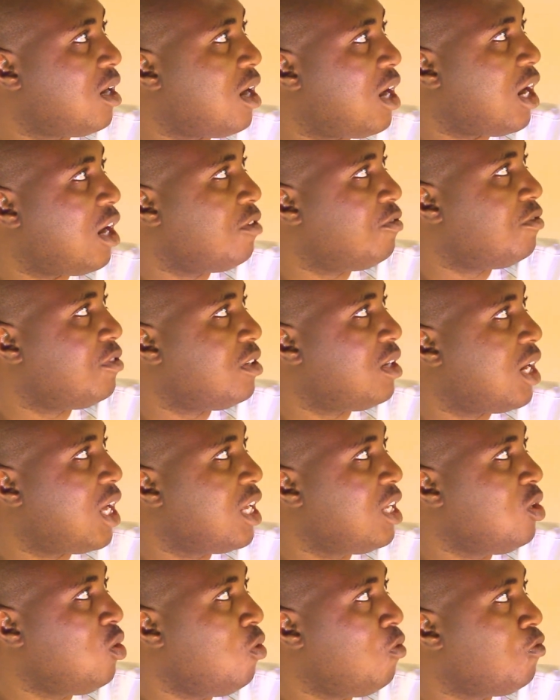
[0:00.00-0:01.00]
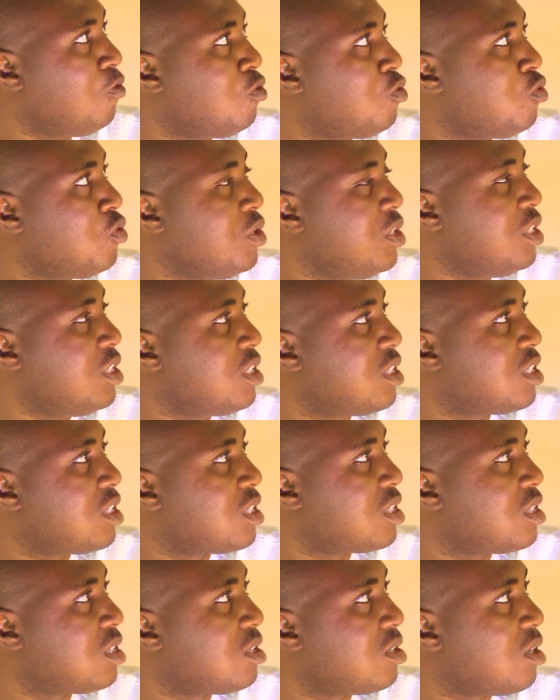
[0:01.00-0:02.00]
have a line of
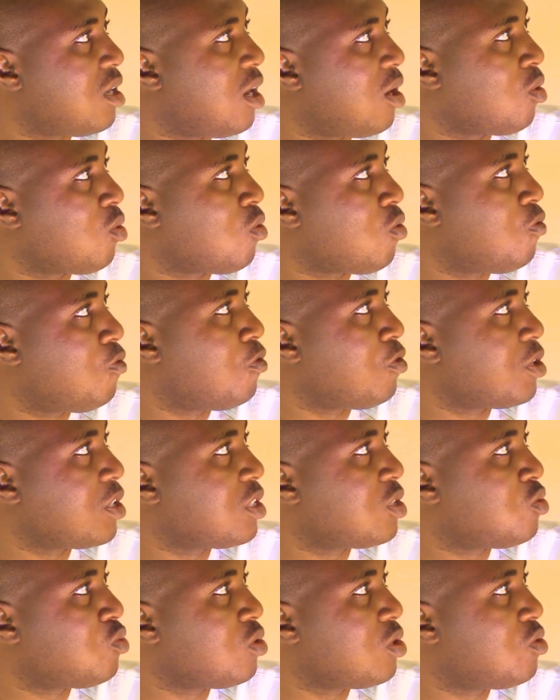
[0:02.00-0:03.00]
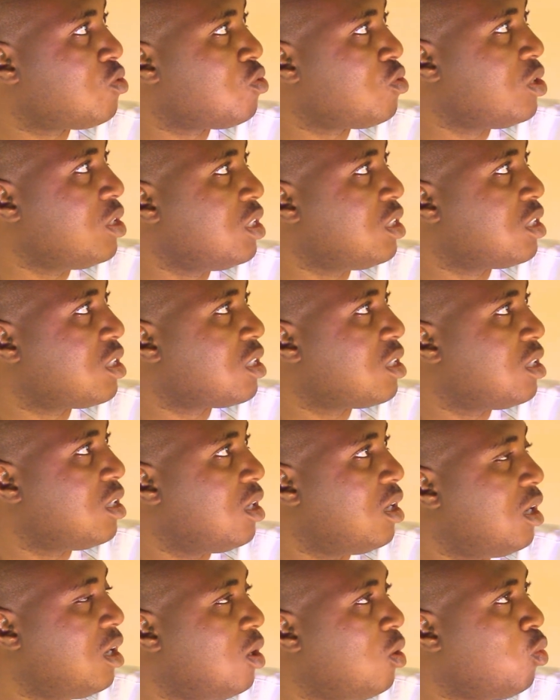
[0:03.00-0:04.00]
trees, agroforestry trees,
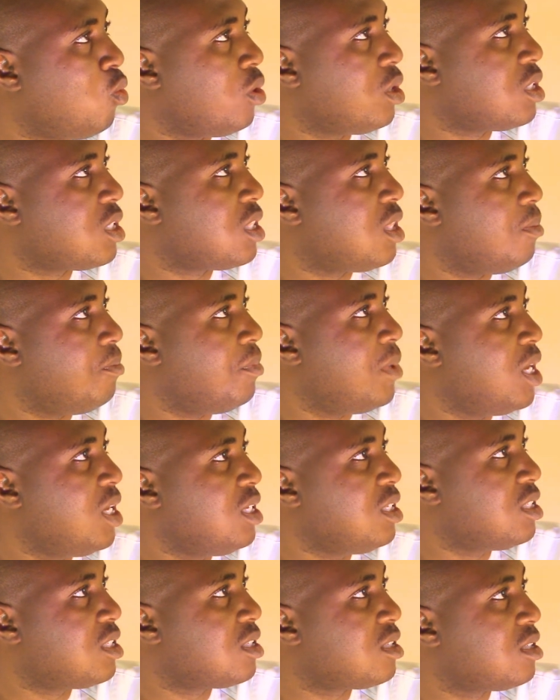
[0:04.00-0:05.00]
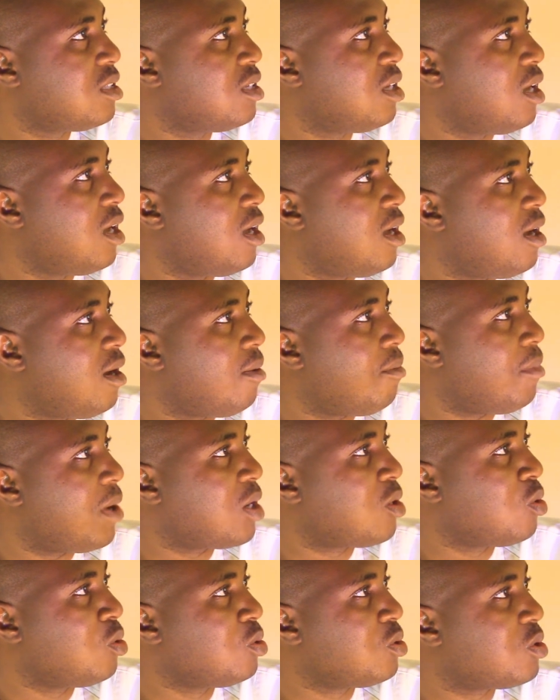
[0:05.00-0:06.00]
with the maize,
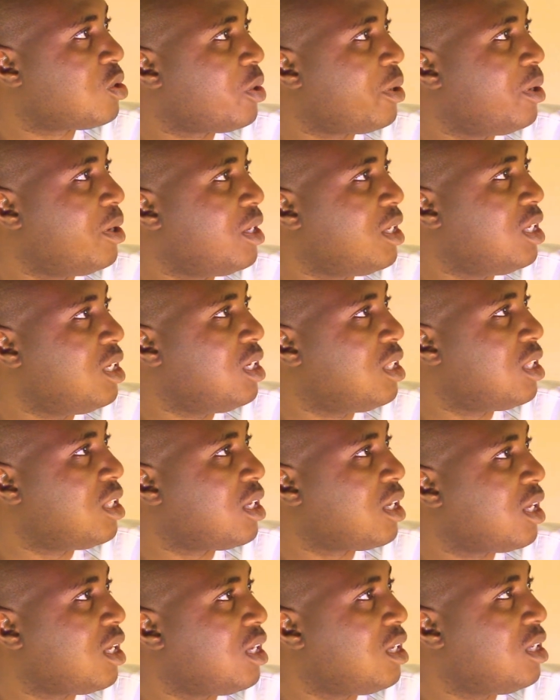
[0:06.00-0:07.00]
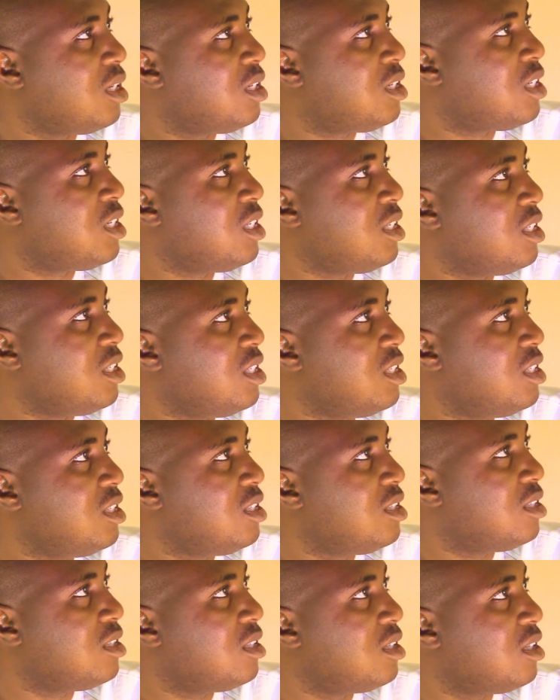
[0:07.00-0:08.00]
but also in the tea,
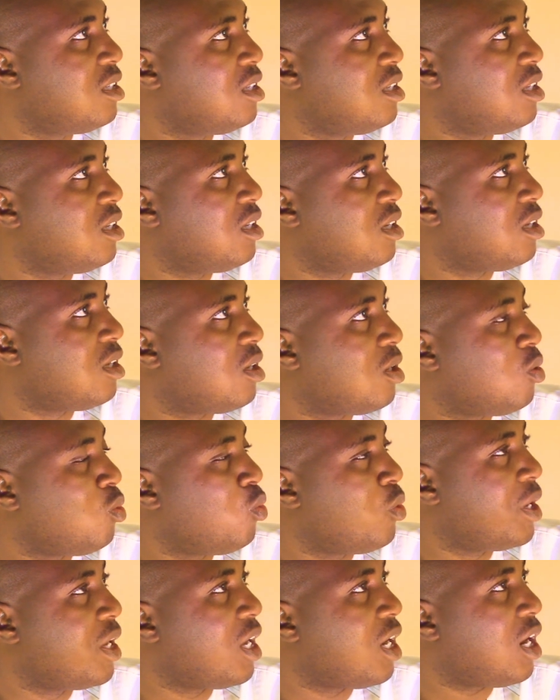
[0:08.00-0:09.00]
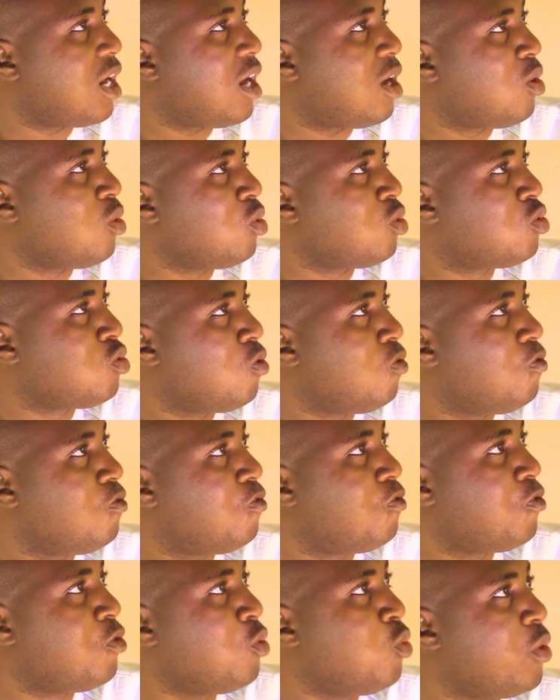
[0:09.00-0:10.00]
where a lot
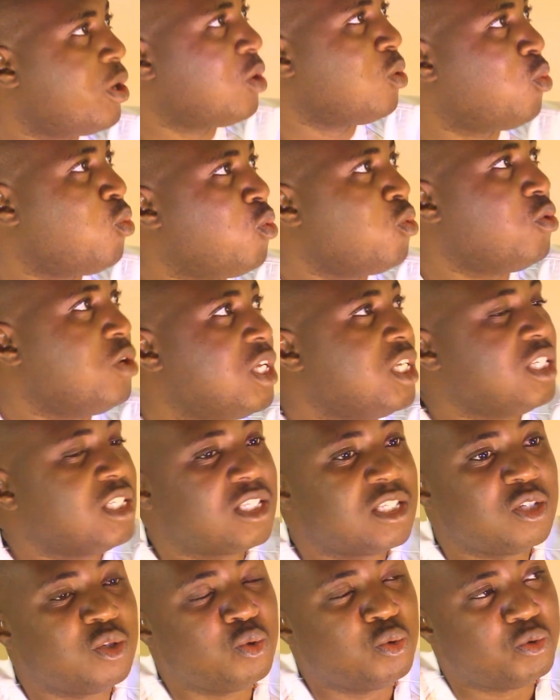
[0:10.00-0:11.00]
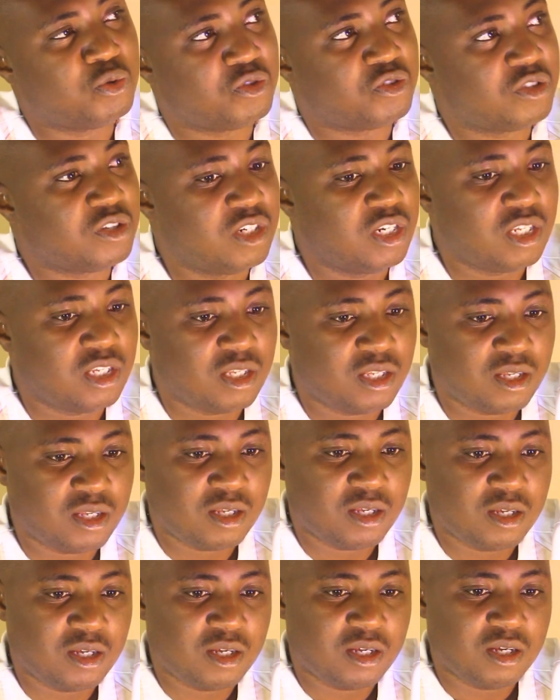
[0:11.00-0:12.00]
of fuel wood is used
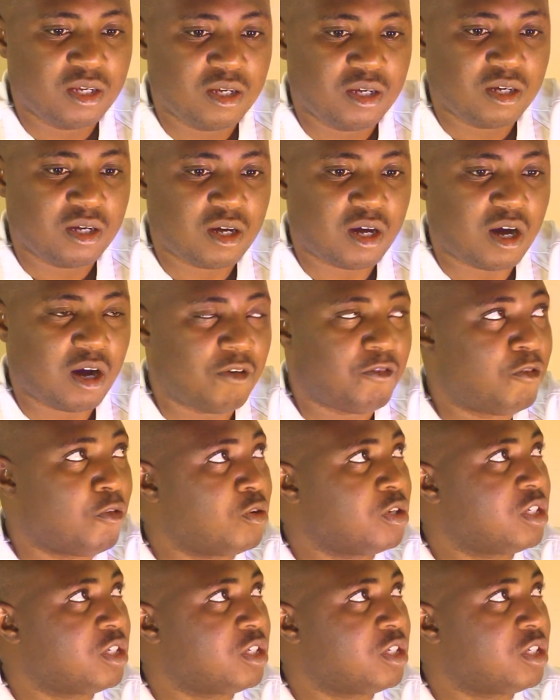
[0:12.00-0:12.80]
for